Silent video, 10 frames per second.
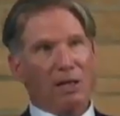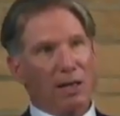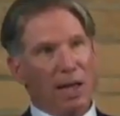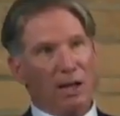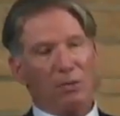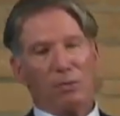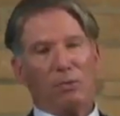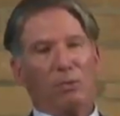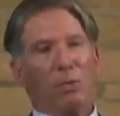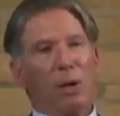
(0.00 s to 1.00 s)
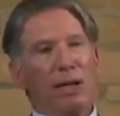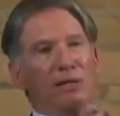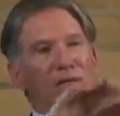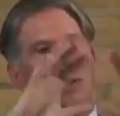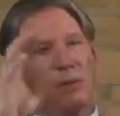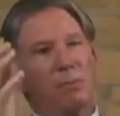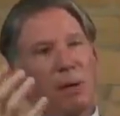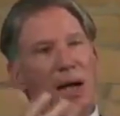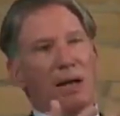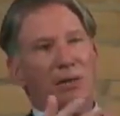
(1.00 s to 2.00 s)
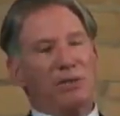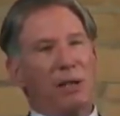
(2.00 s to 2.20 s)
Now, when insulin piles